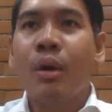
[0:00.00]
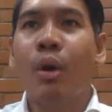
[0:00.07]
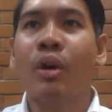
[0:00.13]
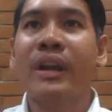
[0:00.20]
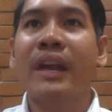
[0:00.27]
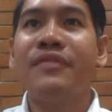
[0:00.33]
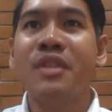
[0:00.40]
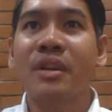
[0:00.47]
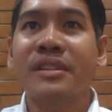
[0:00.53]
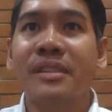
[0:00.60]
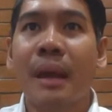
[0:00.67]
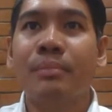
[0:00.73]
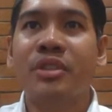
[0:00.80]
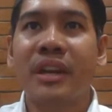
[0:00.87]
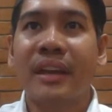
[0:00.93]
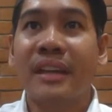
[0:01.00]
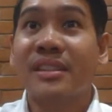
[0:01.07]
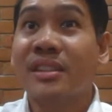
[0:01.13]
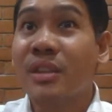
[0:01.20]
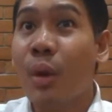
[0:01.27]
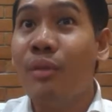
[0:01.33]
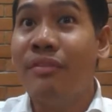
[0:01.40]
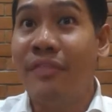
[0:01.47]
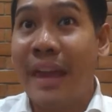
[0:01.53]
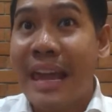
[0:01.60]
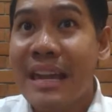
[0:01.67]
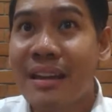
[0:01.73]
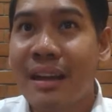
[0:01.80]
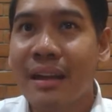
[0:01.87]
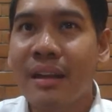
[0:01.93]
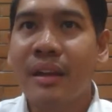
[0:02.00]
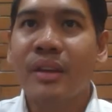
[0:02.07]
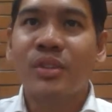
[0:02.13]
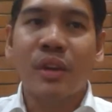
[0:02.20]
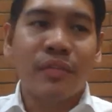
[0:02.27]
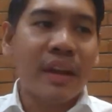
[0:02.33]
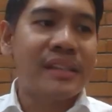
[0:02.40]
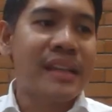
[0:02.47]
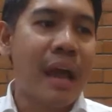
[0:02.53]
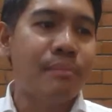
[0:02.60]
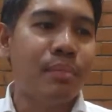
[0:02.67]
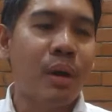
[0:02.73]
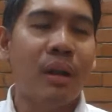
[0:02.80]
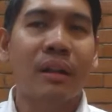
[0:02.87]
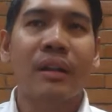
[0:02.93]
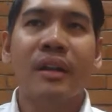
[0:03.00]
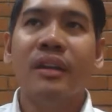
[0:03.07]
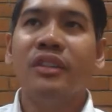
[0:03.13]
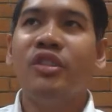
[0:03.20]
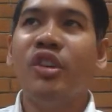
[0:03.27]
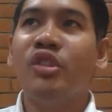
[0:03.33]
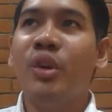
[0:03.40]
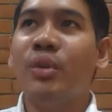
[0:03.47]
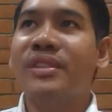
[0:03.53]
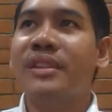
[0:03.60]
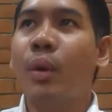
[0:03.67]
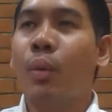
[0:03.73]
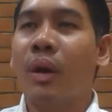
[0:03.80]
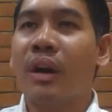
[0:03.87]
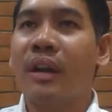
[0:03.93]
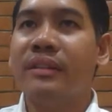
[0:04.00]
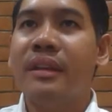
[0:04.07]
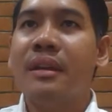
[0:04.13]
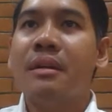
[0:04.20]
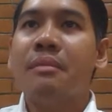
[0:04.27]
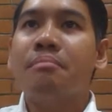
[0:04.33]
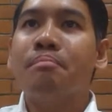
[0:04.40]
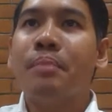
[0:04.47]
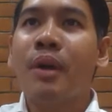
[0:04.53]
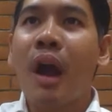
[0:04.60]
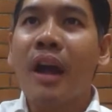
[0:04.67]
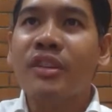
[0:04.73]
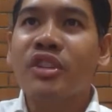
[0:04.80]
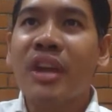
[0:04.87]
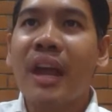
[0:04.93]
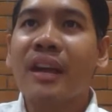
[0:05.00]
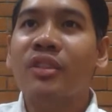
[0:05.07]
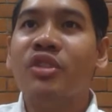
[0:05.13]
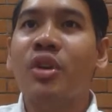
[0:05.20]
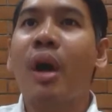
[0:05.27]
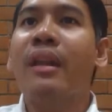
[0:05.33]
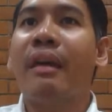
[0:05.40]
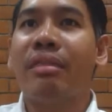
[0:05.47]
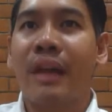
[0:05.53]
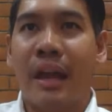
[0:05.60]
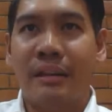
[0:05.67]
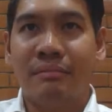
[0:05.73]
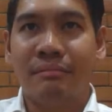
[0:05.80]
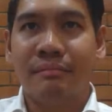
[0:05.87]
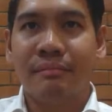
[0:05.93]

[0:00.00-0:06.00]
or if your subject is so vague, so for example, you use the word Project Jonathan.